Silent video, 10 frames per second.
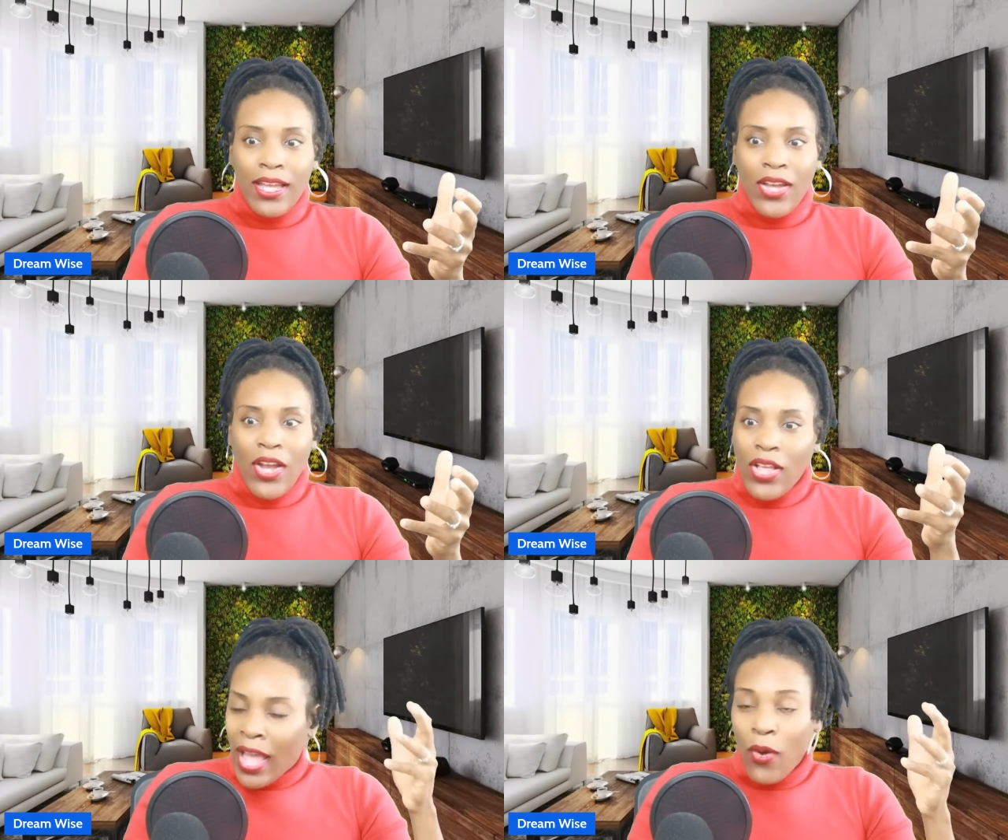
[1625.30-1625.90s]

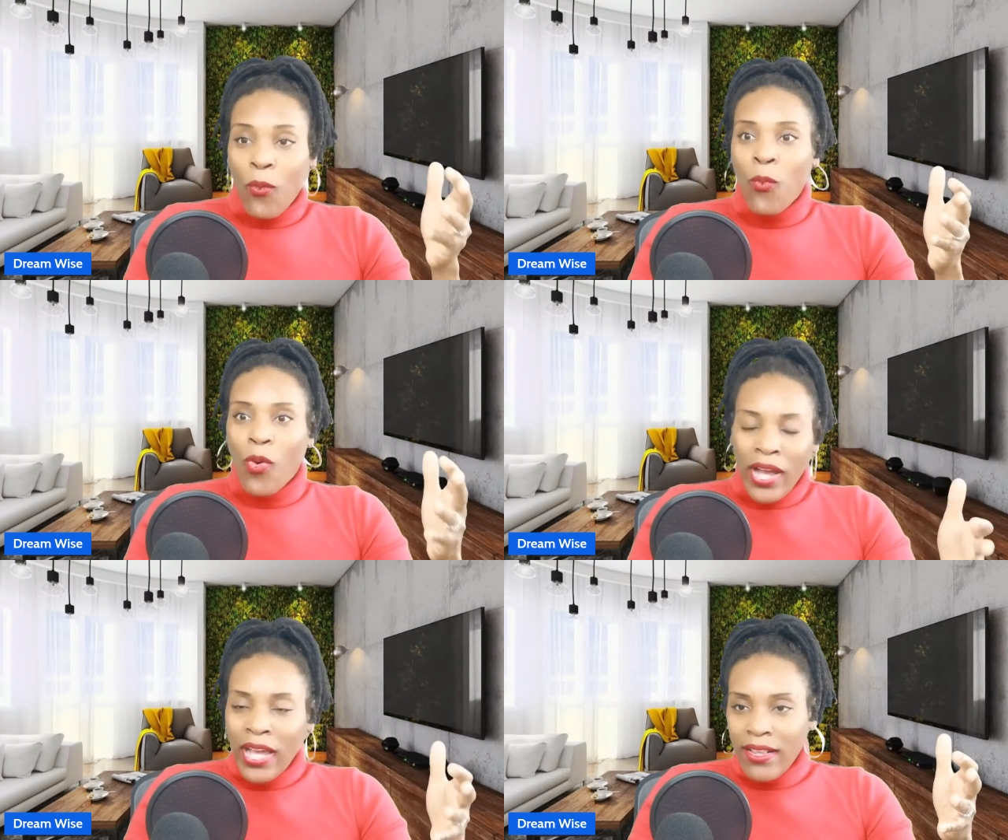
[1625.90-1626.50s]
Like
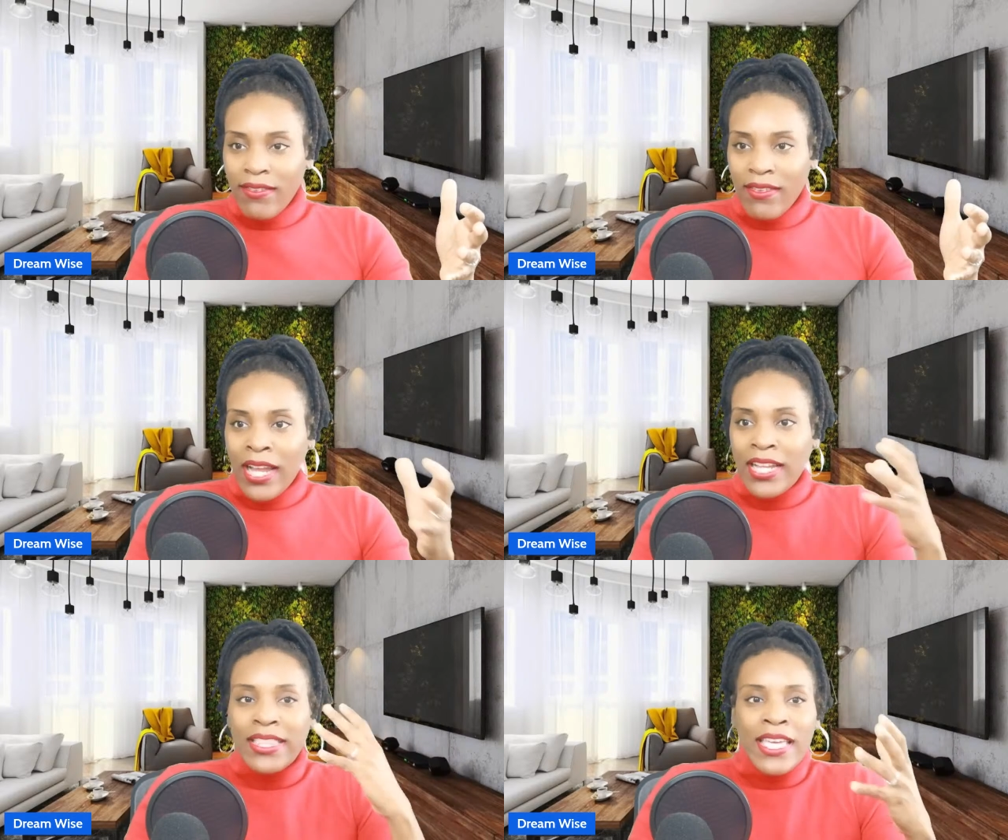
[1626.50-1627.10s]
what?
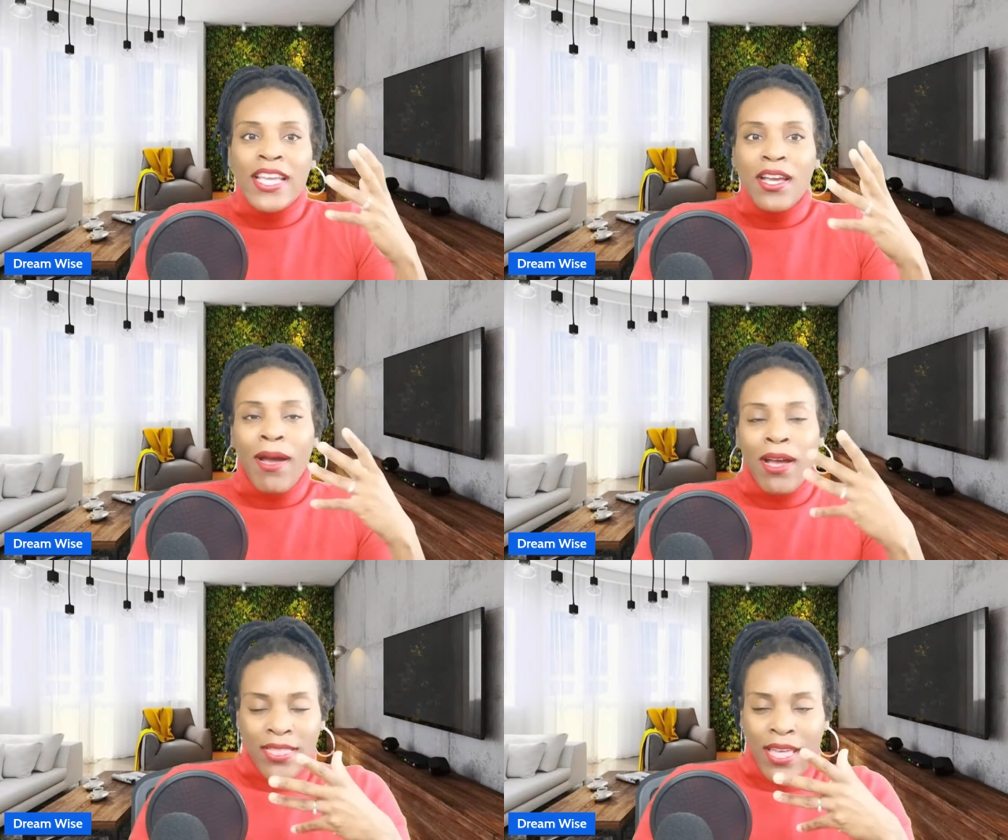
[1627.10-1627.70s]
Like think
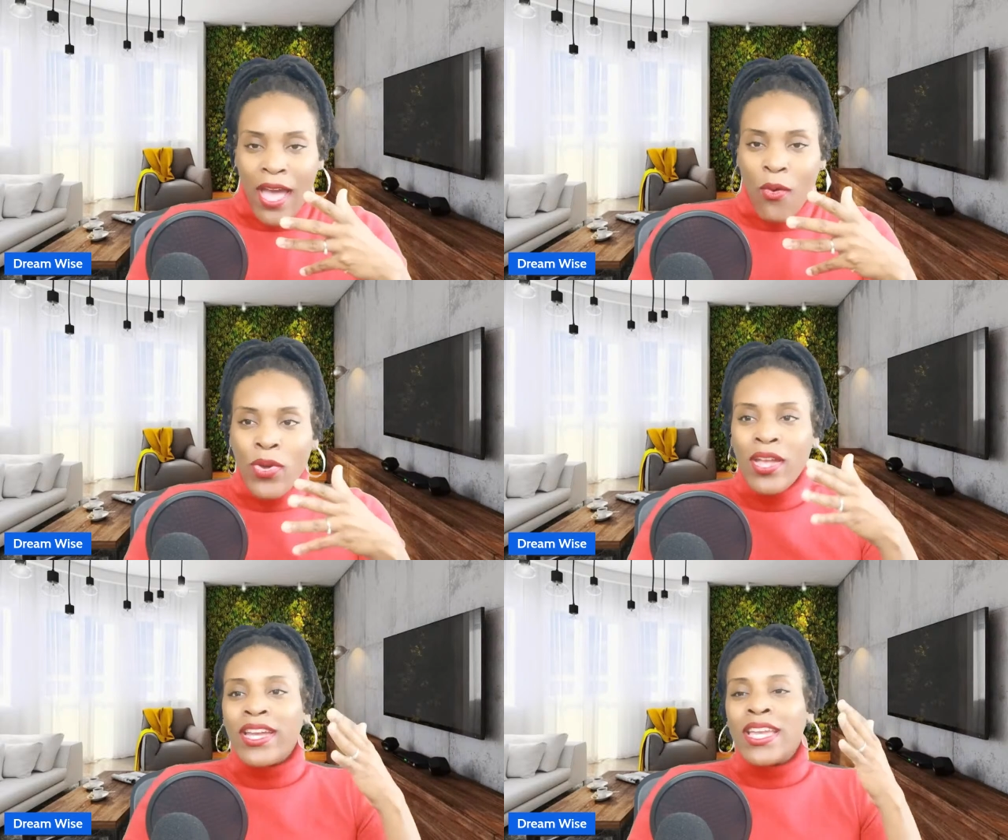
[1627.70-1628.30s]
about that.
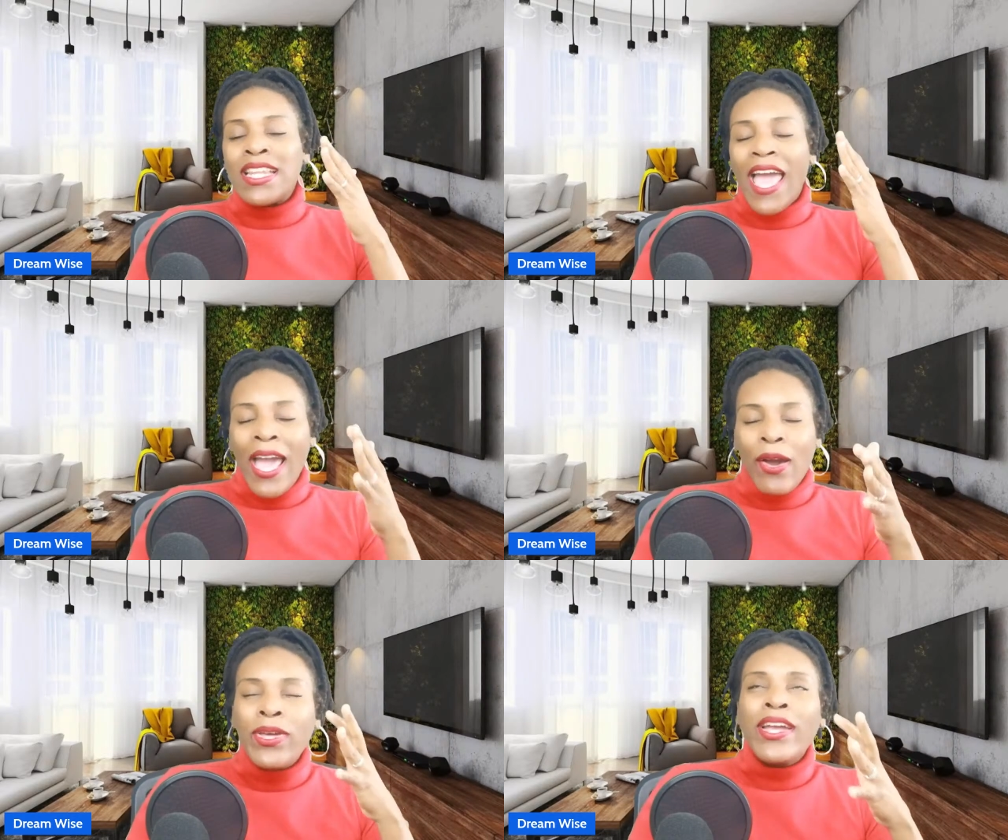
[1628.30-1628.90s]
We are in
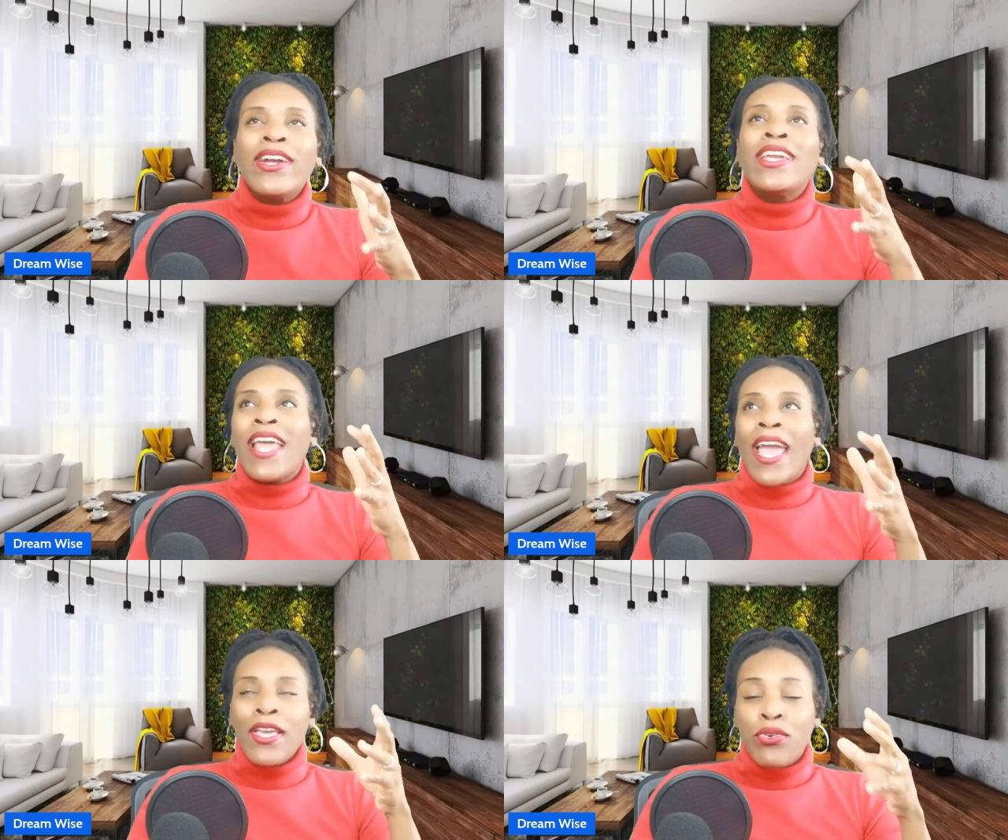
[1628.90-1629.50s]

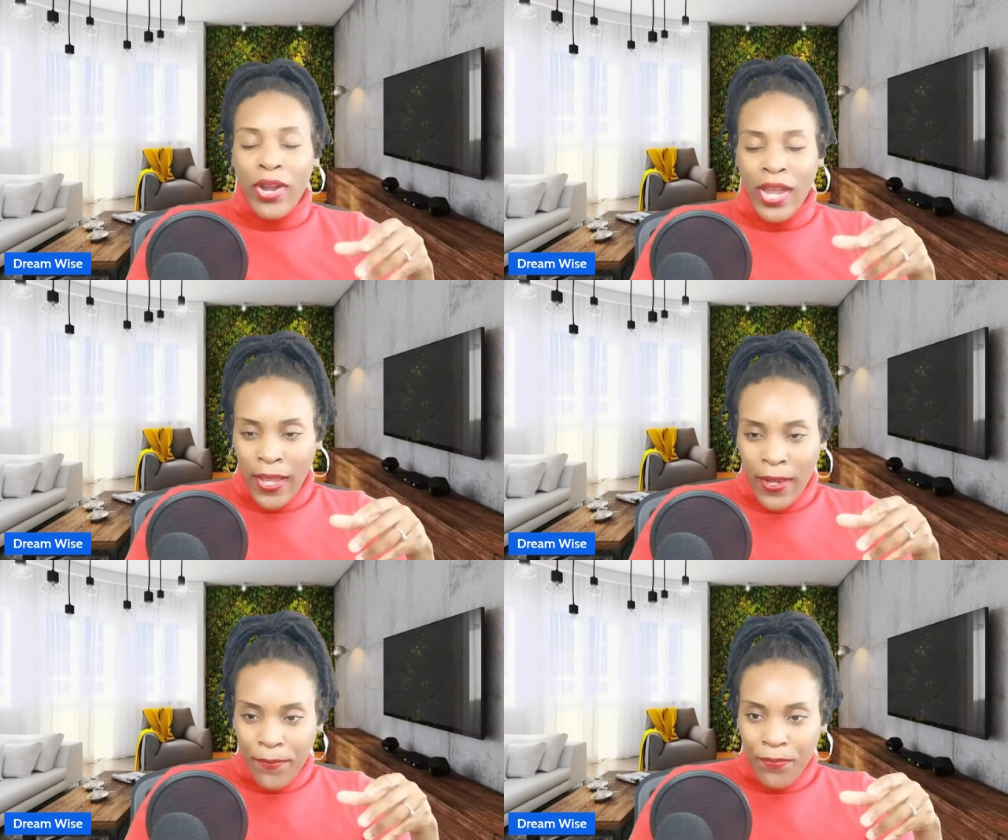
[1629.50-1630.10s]
8th
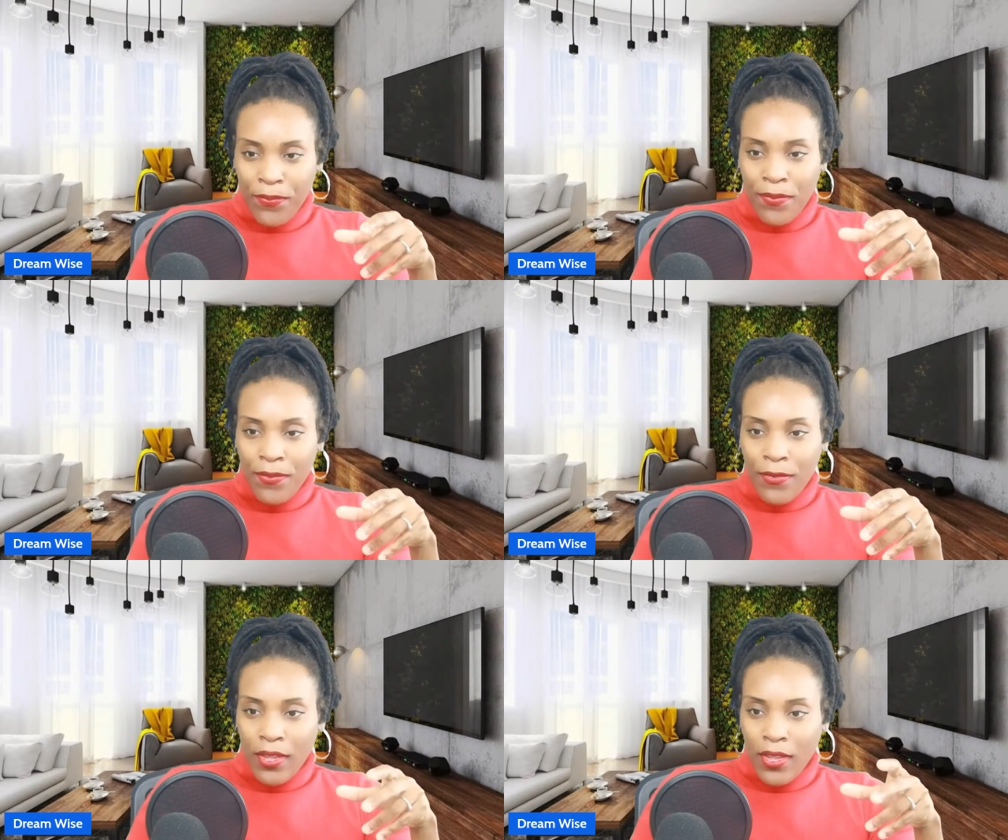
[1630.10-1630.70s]
grade.
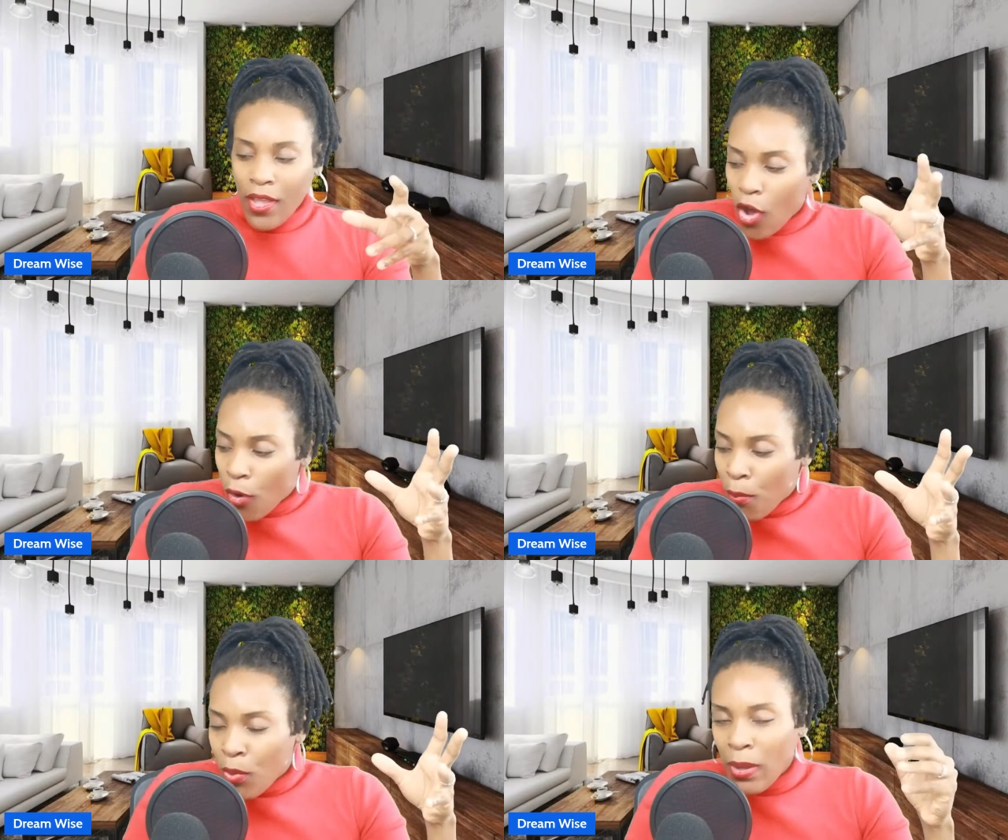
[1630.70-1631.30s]

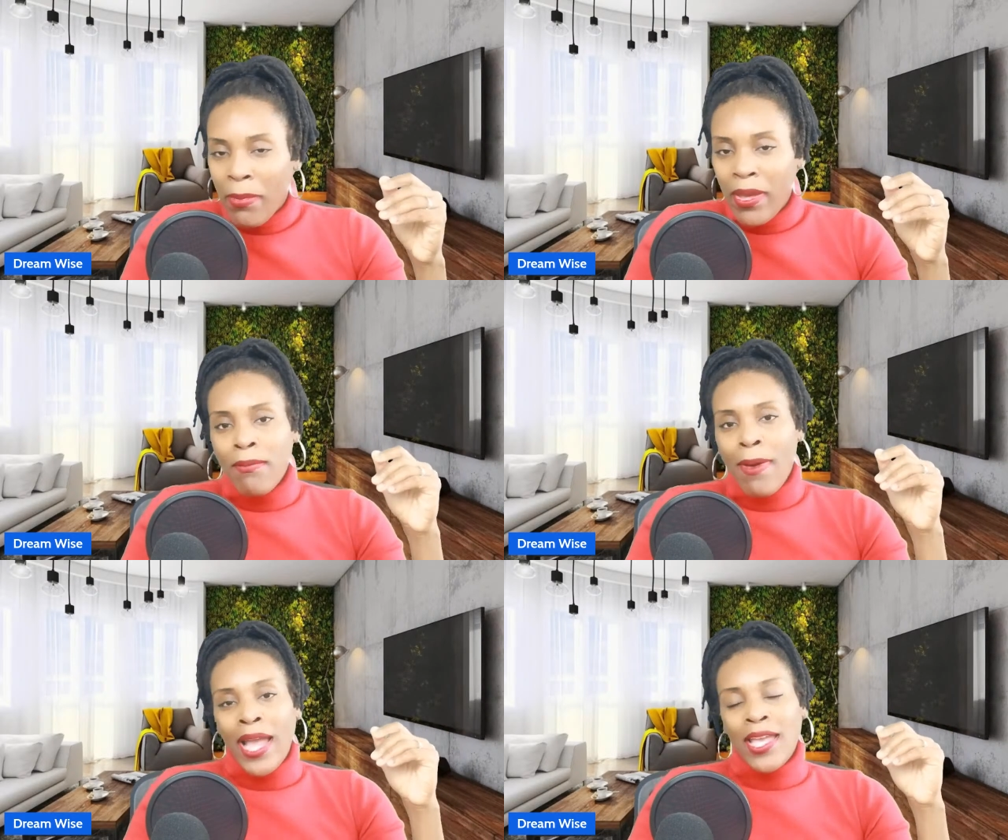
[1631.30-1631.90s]
Homeboy, Big
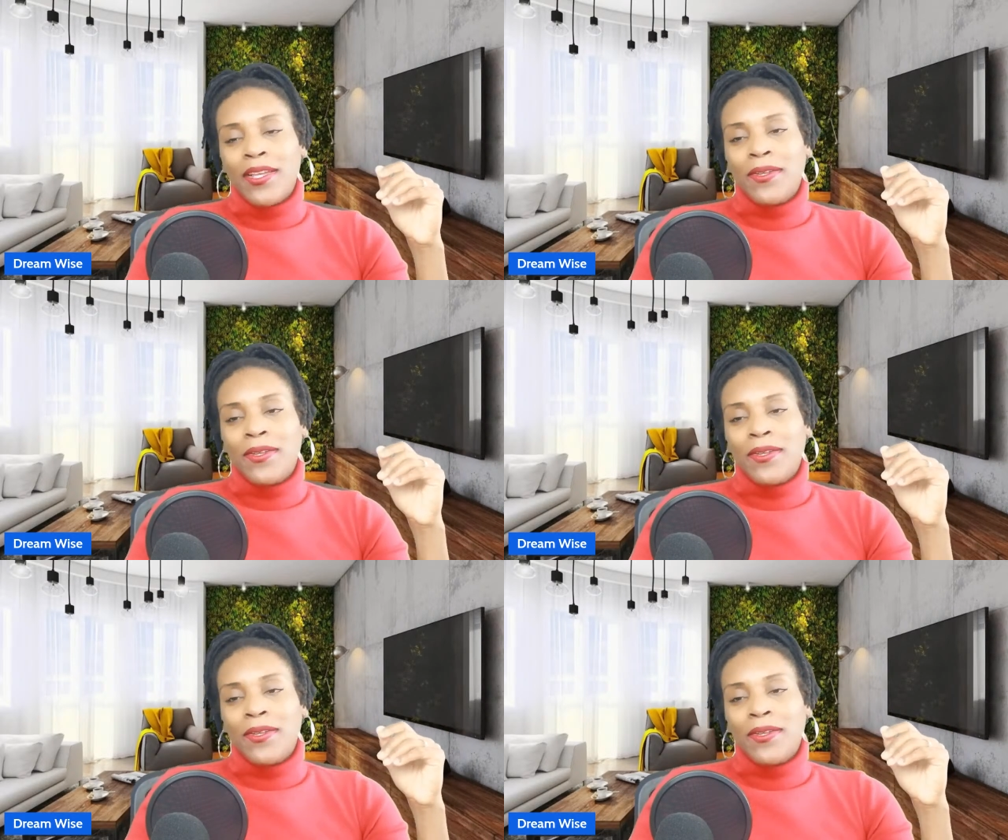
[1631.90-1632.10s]
Mike.